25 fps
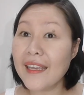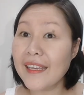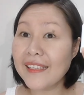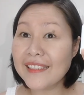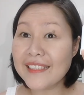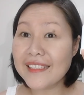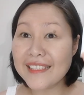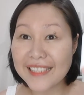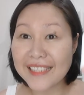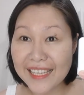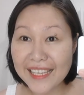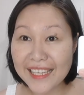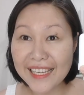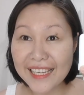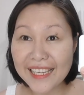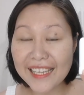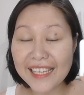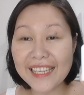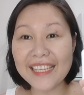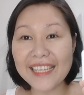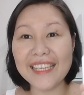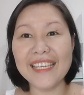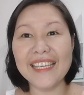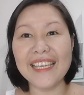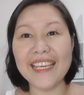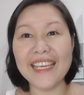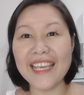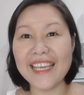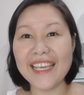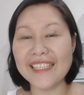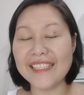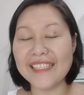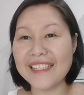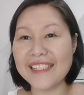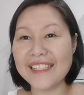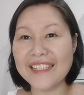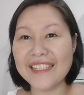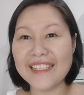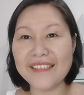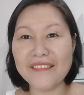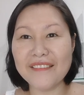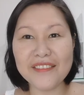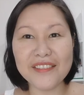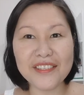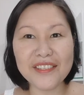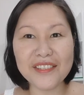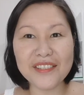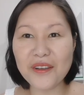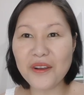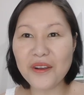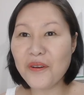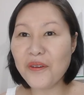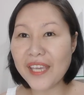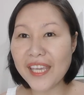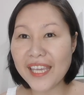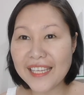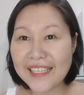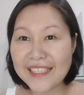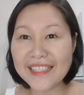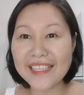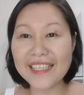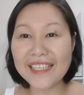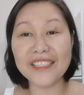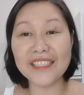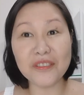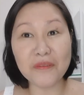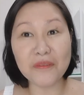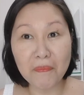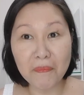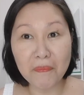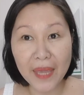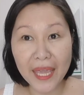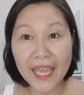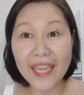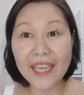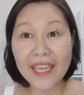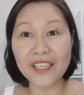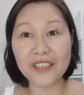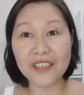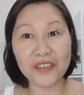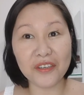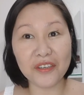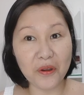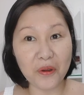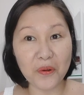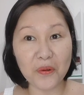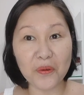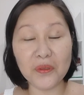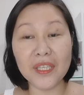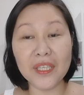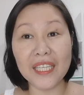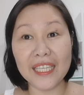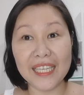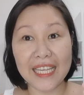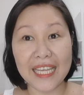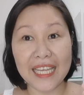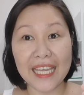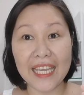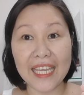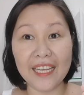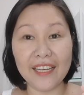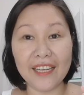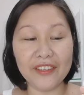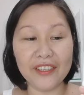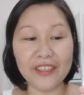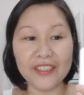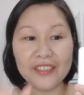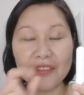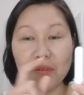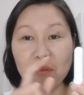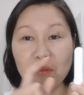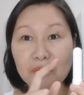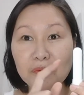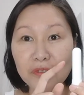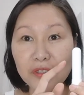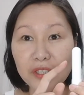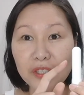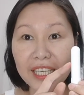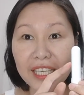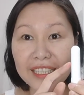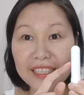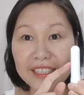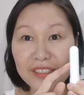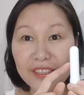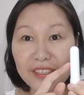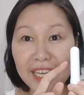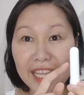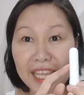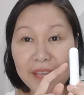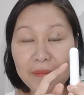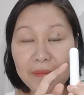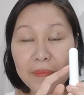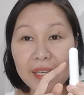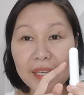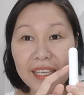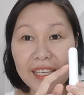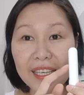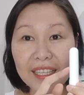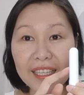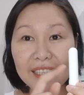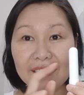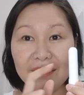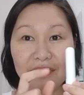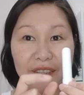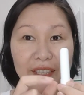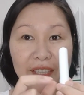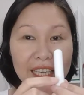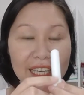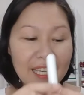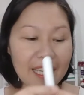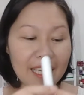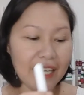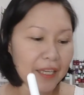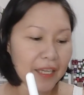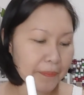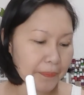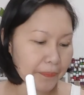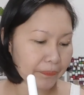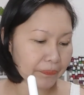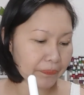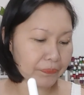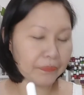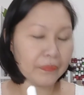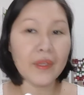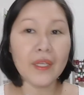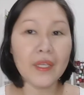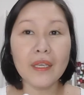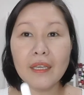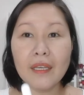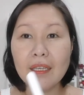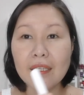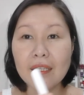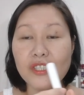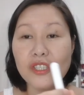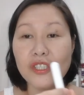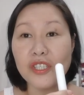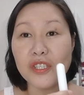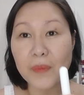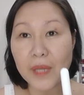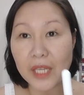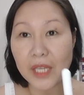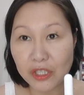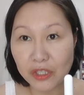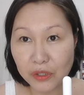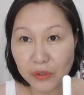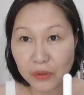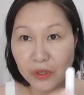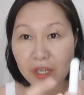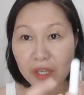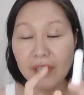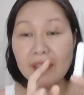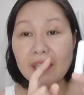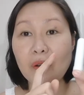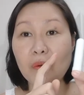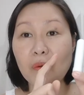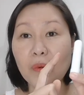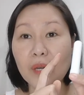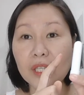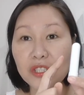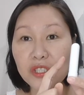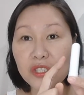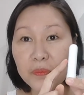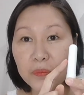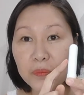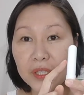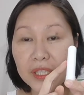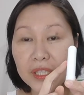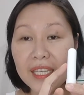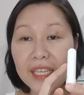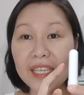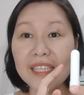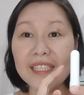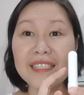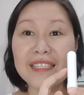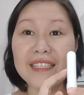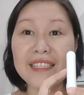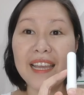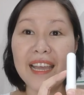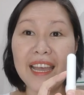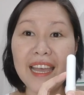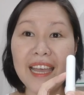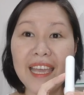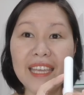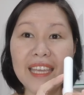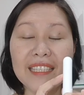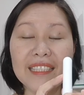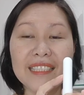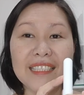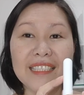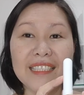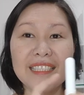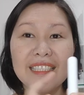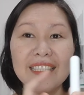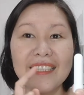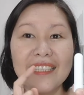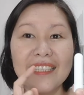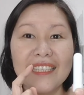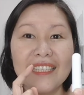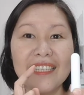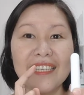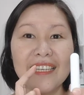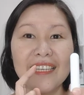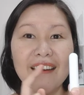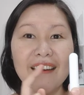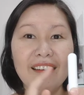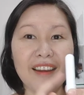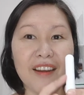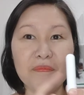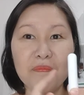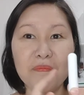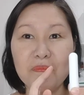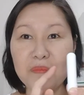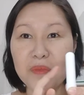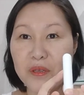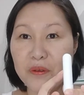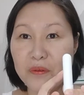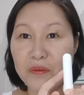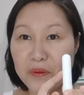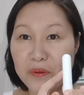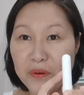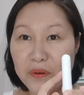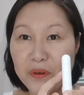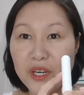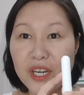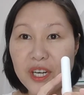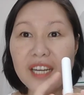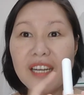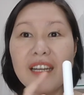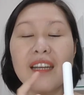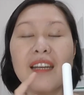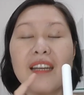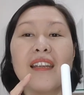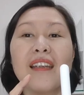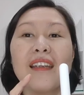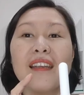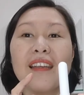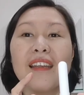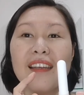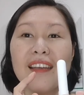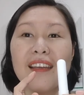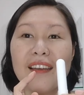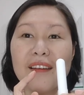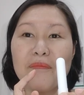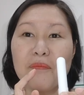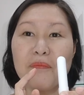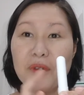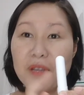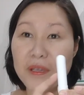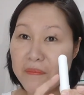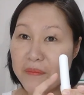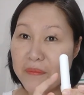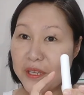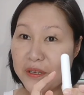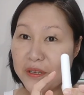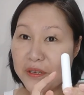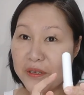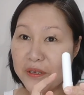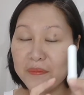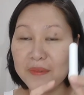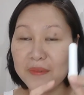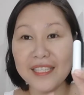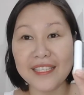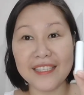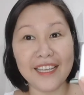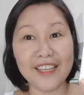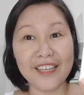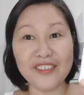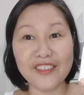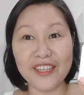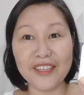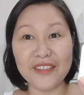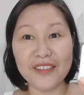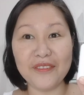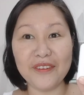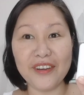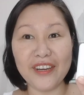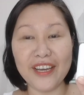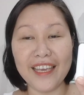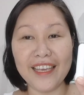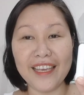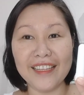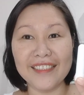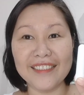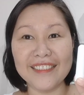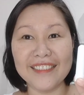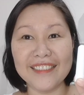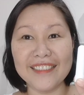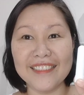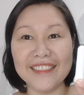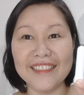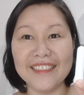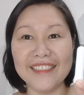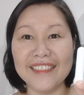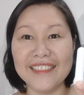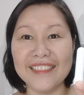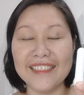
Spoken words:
See, it's so easy to make your own inhaler. Don't forget to label, okay? Just make sure that what you're putting inside are pure, premium essential oils.